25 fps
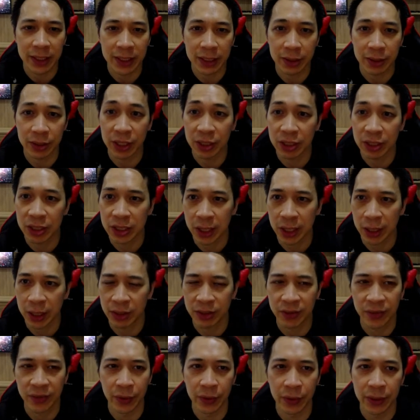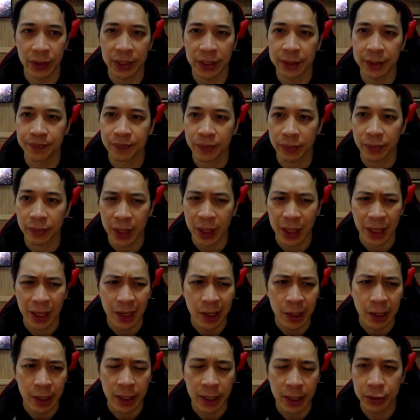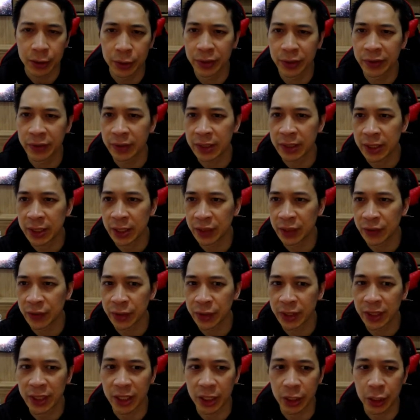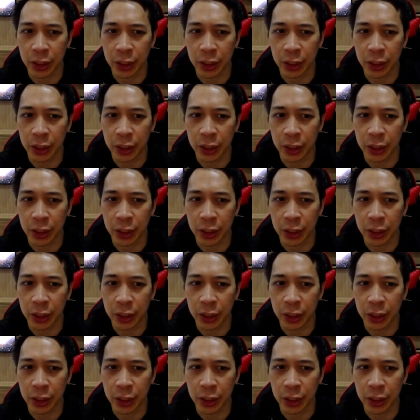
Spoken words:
so here's Salesforce. Now, truthfully, Salesforce is a